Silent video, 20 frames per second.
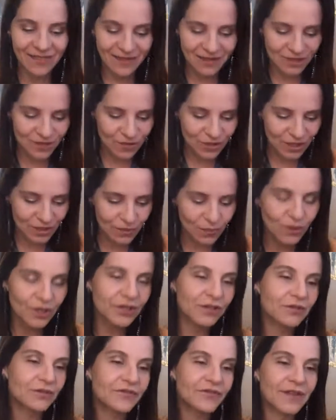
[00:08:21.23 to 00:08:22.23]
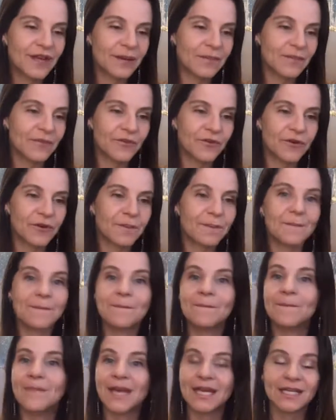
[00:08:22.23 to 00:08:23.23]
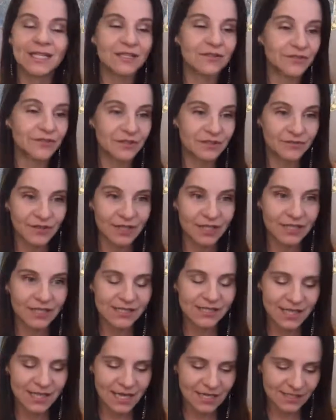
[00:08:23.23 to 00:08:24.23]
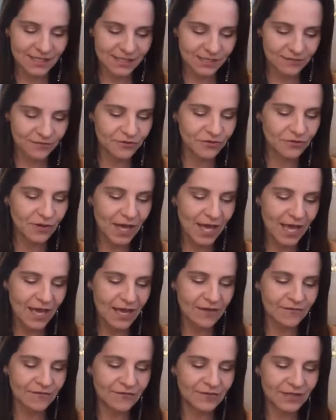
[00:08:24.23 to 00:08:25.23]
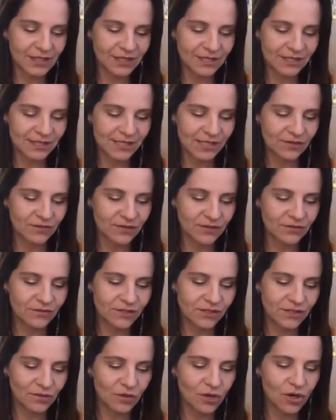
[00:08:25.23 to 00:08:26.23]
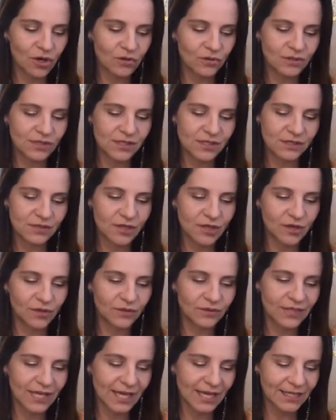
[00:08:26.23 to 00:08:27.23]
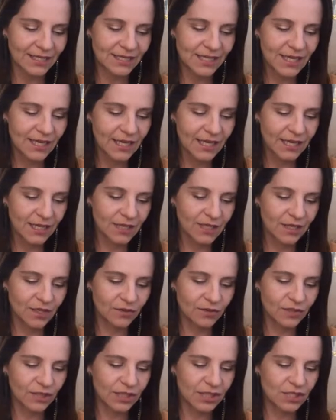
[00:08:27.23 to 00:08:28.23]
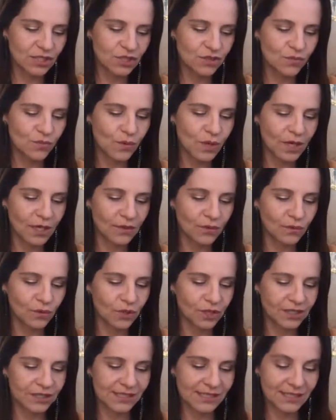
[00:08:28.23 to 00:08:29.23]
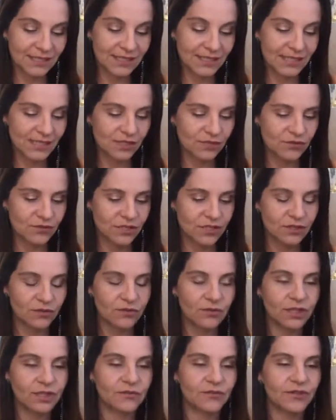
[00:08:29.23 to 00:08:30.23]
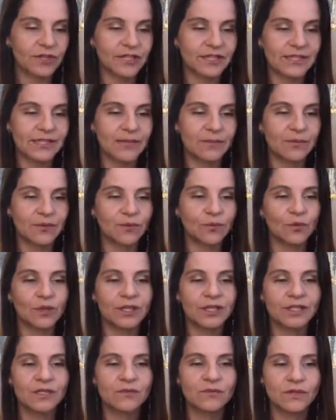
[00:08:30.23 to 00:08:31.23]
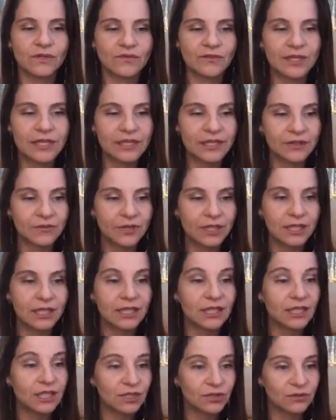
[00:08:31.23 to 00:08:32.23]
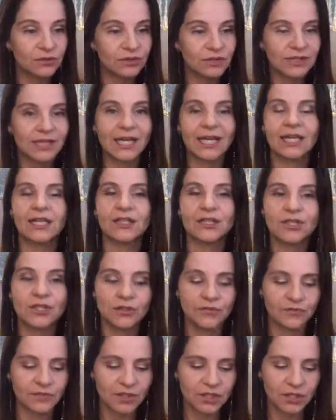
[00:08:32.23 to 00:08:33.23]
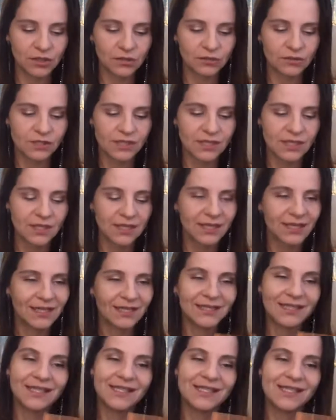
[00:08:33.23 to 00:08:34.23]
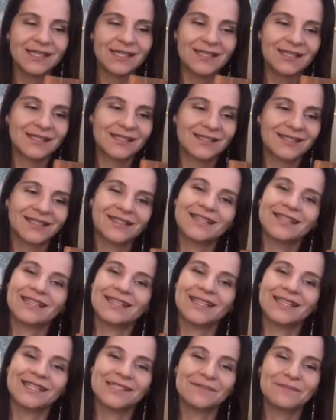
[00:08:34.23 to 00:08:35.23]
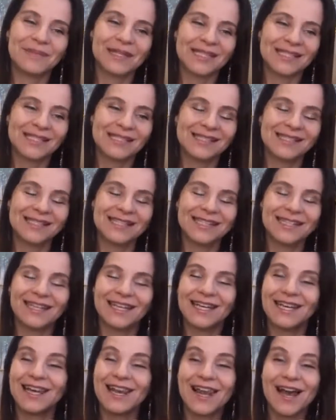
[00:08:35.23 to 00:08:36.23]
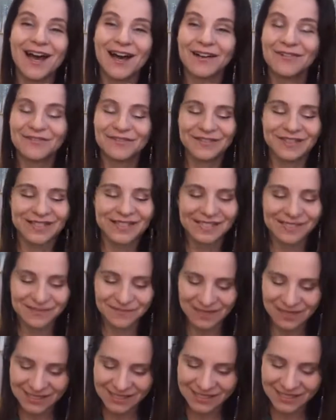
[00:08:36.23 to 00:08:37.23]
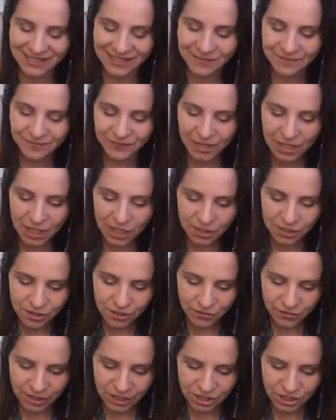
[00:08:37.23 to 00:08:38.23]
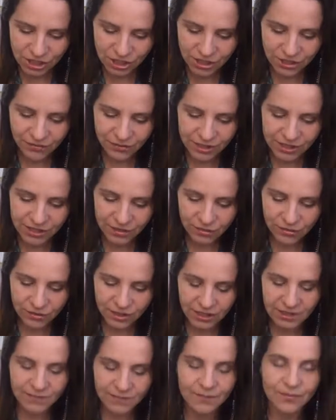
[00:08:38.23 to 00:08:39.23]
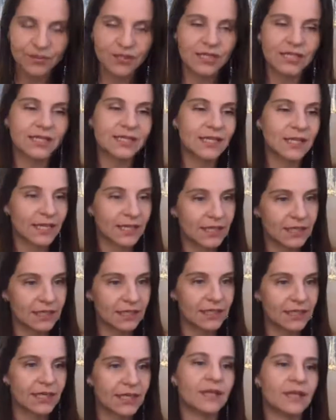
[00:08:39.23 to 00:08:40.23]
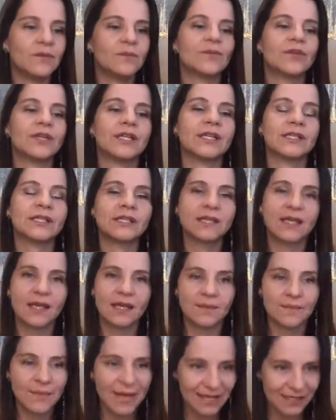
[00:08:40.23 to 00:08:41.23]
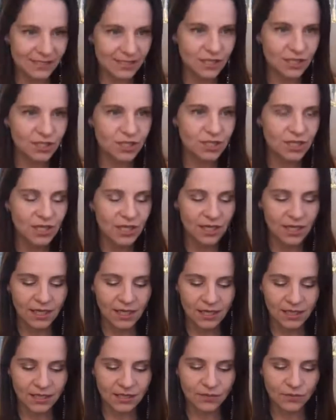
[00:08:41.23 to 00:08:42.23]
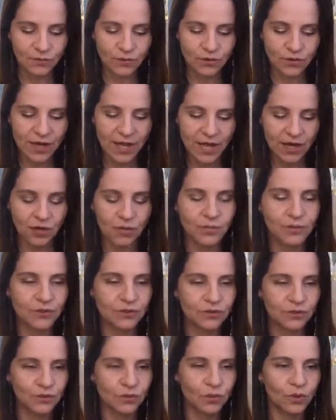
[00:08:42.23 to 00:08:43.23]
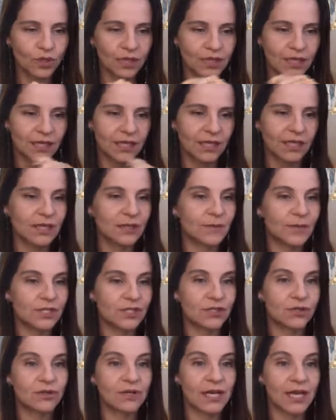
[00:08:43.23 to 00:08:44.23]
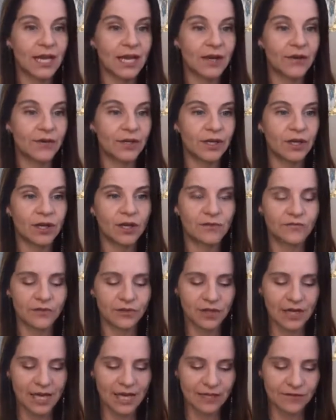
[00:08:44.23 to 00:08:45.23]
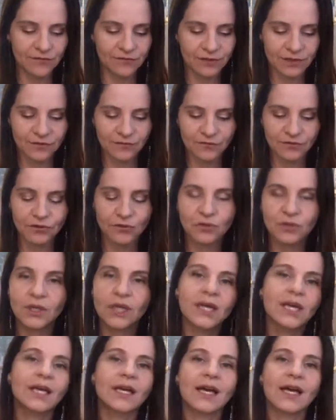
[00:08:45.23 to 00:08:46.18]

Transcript: you can work with them for many different things. As if you have the Sacred Crystal Codes, that, each one works. This crystal grid, for example, works with clearing guilt, the energy of guilt. This is the simplicity, love the simplicity. So each crystal grid brings a healing and brings a message, and it will help you to work in a particular area of your life. If you